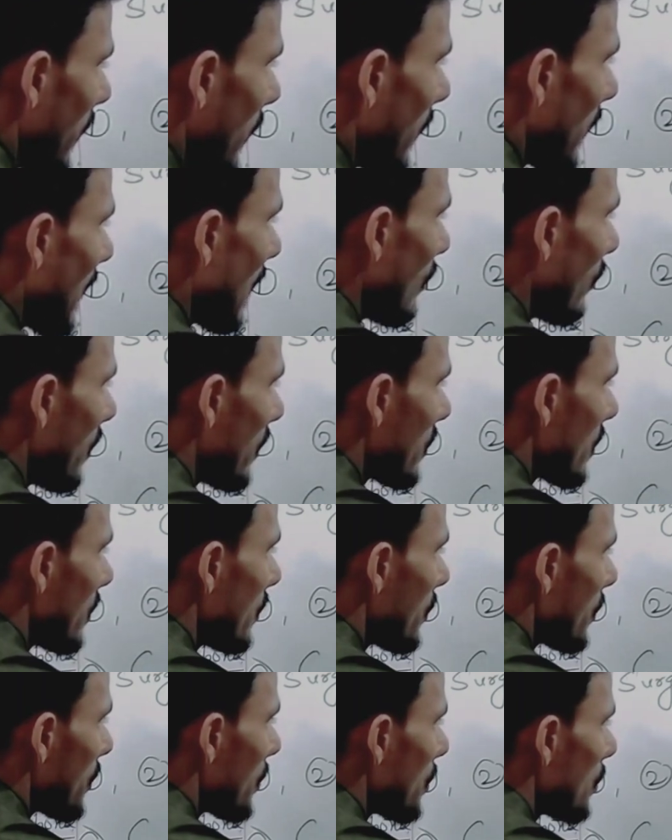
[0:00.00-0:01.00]
granulation
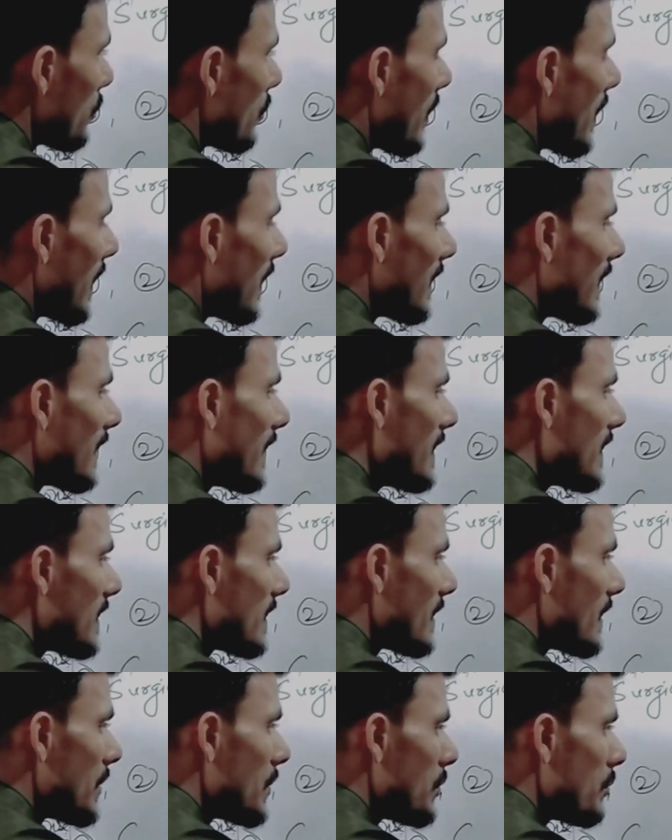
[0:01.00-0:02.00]
tissue, and this
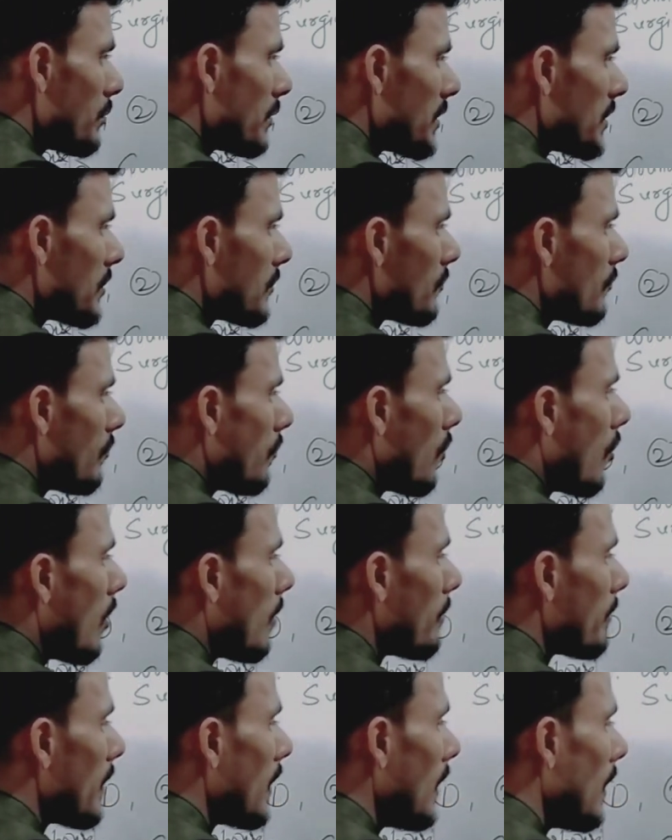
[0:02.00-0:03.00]
tissue is
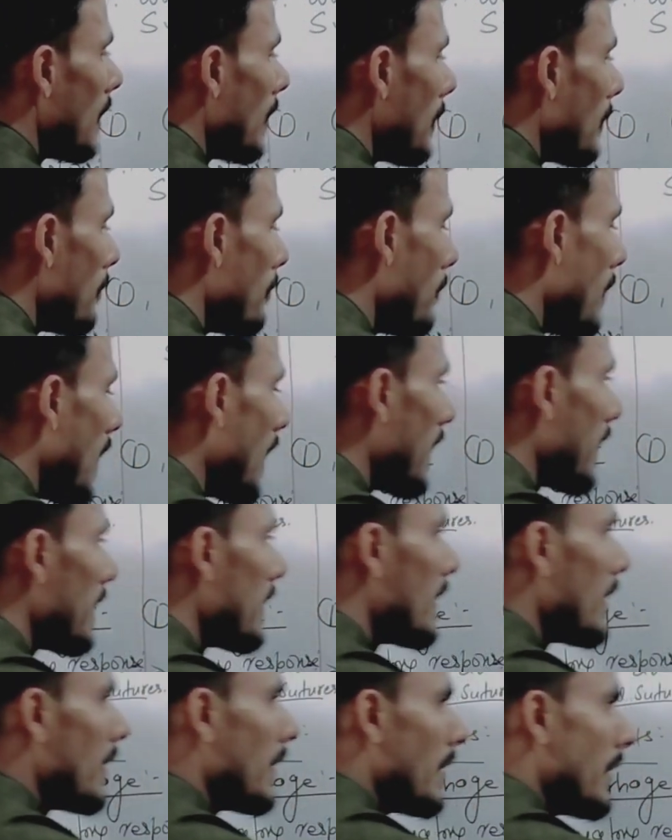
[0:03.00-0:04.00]
formed by
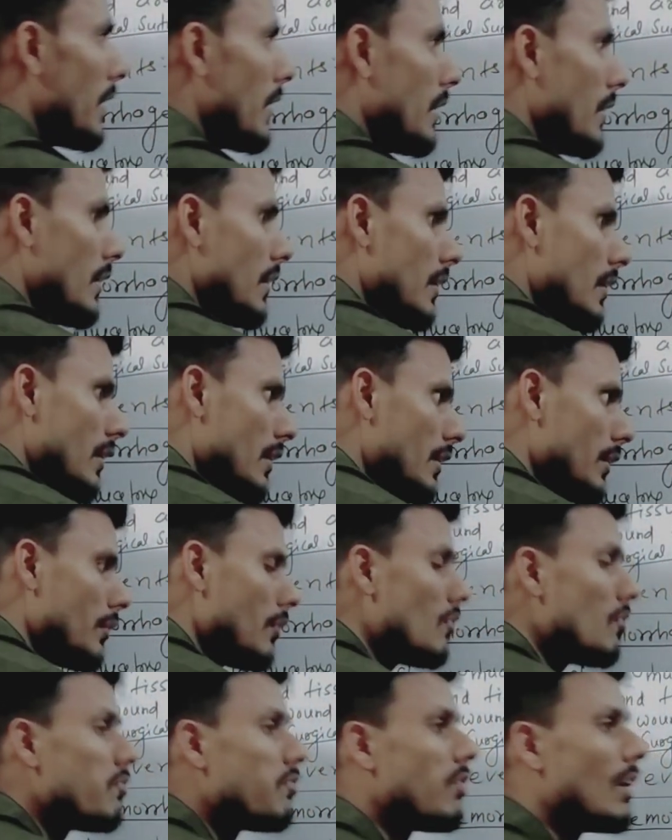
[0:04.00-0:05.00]
the
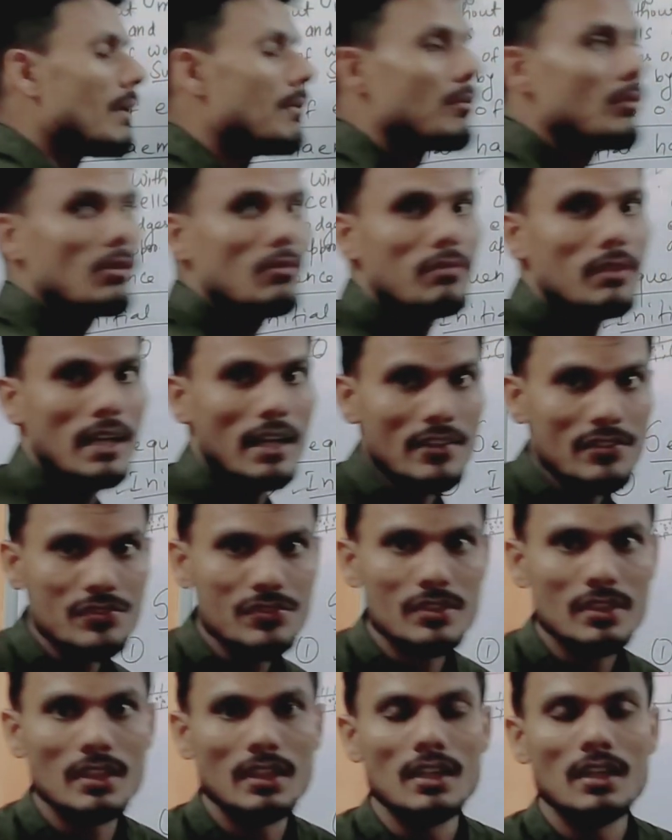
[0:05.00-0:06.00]

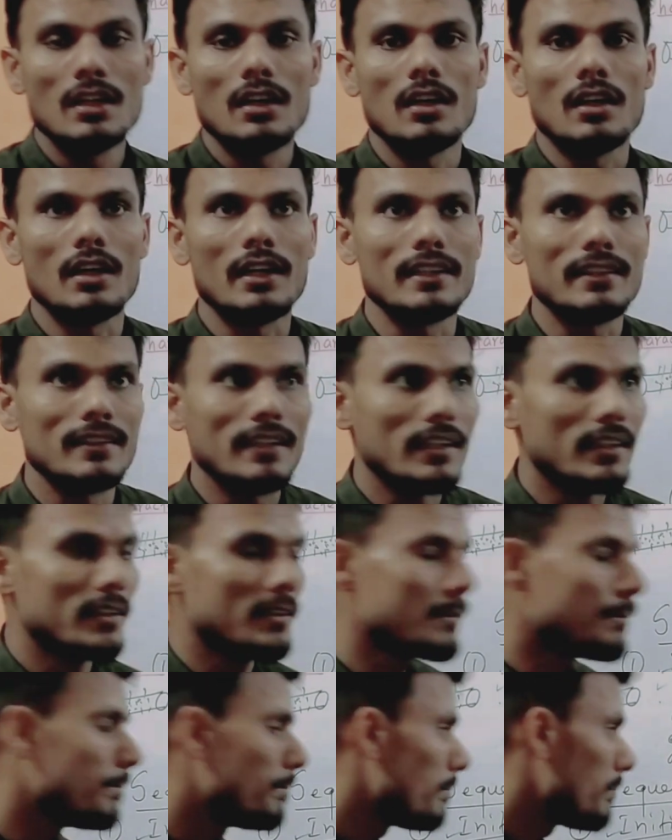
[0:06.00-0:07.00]
fibroblasts, and
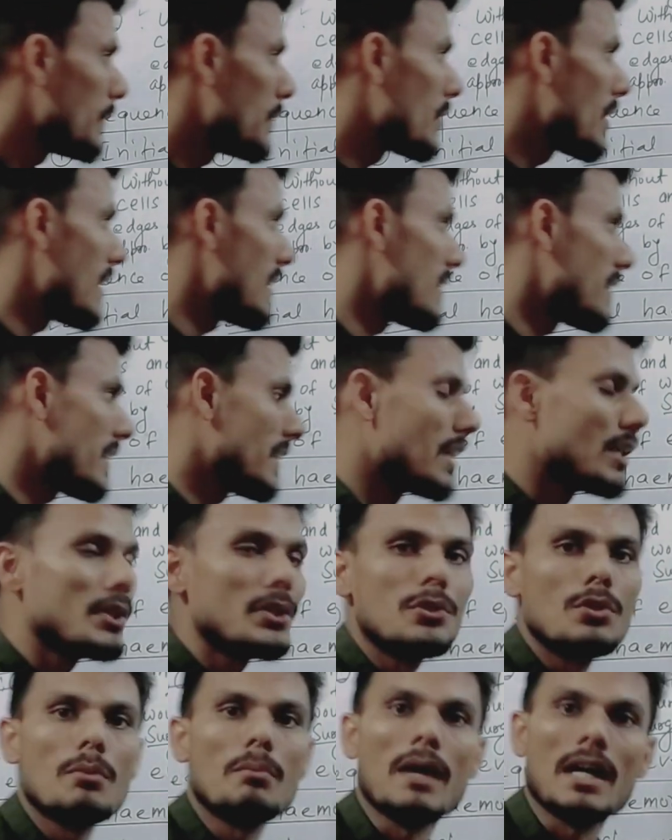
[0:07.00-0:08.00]
then you can say the
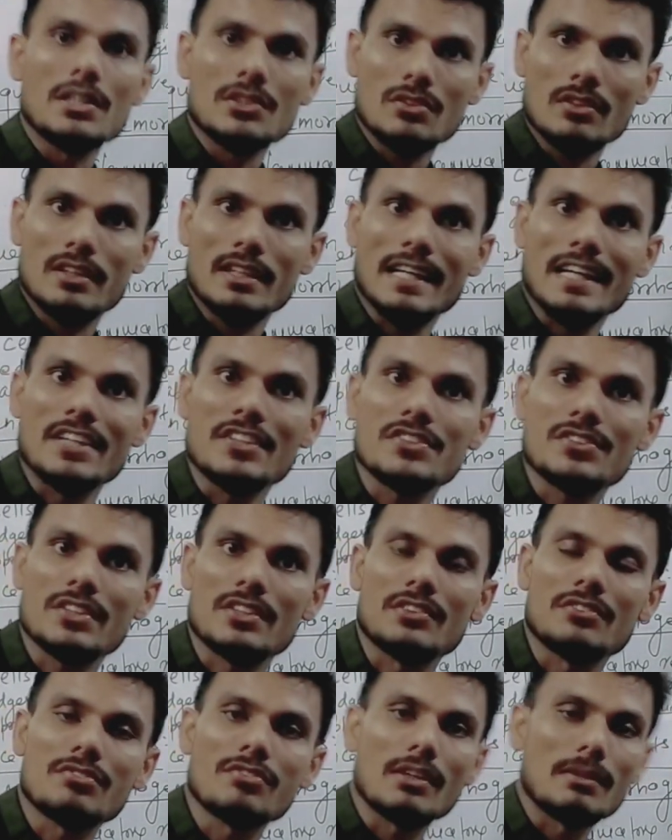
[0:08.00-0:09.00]

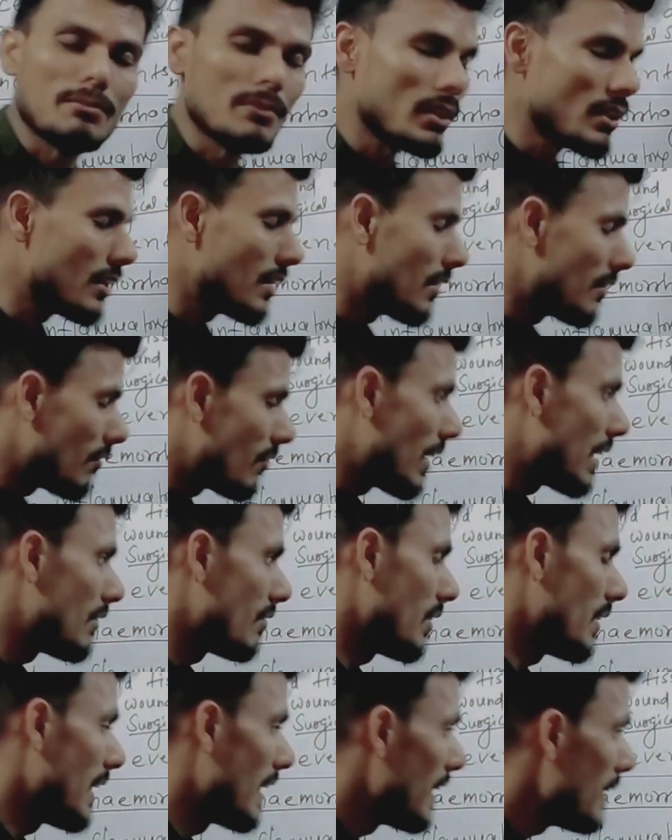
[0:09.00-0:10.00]
neovascularization from the
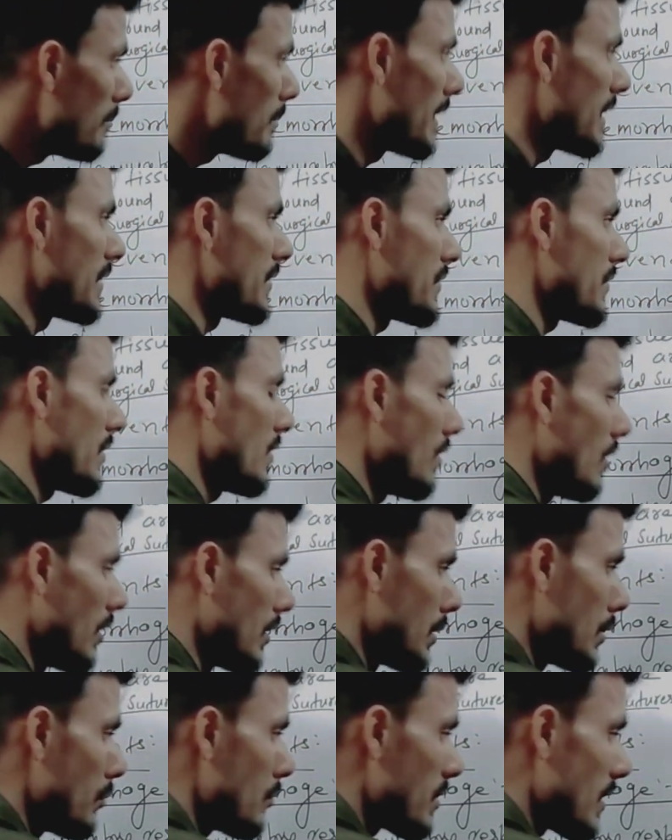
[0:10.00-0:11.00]
viral elements or
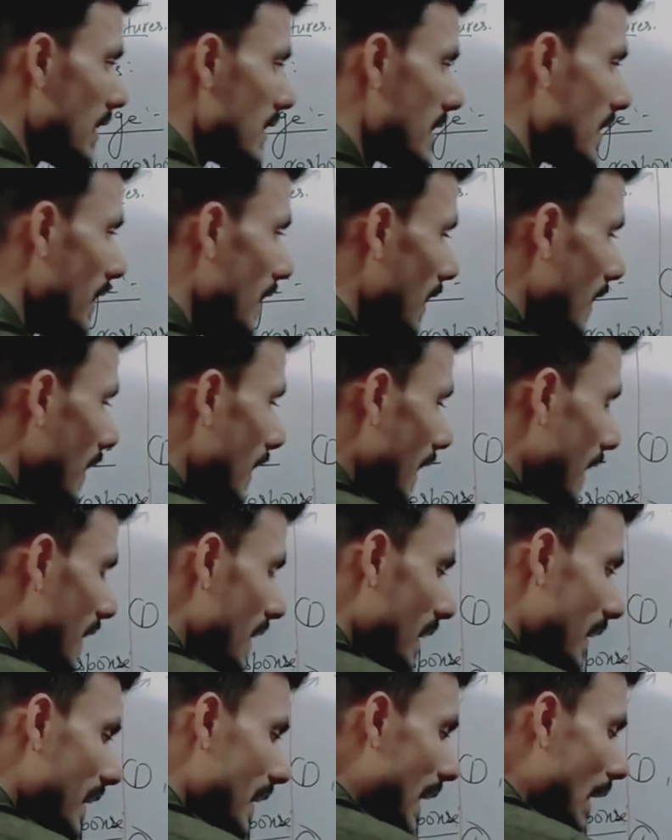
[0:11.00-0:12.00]
new cells. And
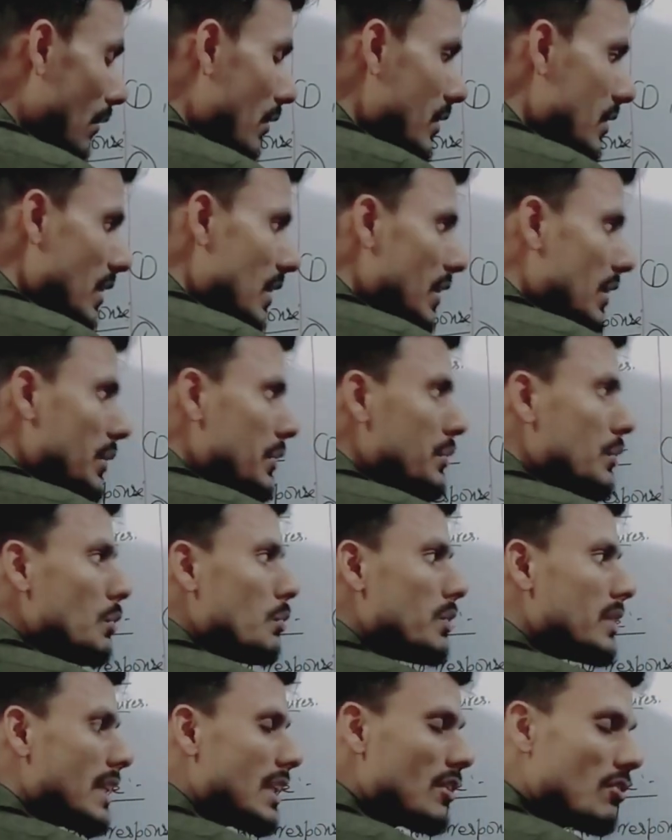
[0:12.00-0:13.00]
the granulation tissue
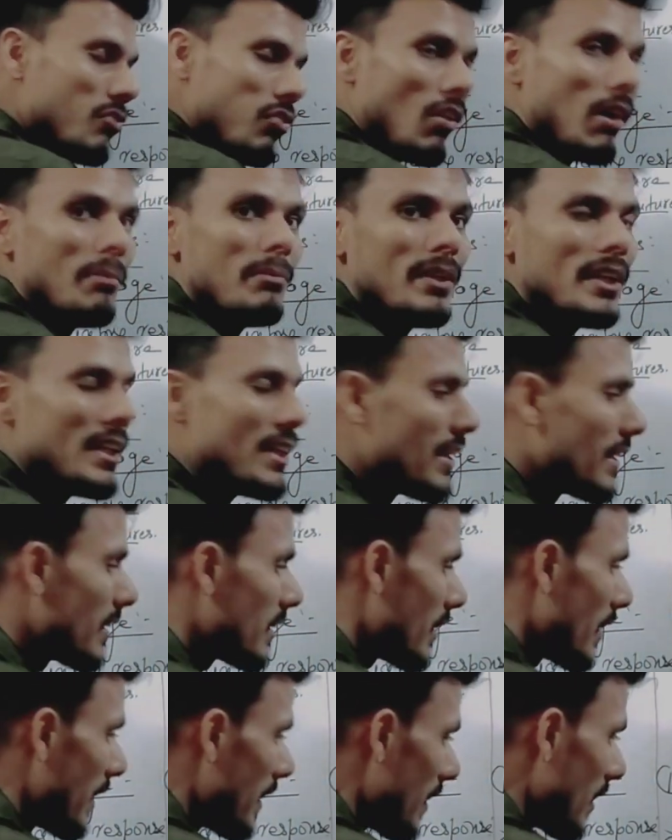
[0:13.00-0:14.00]
which are formed
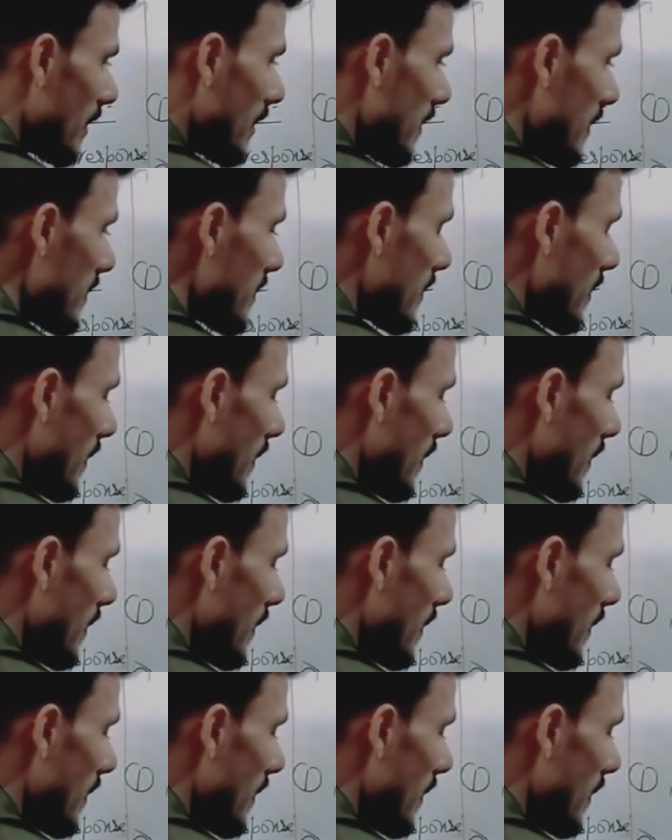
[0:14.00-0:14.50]
here is,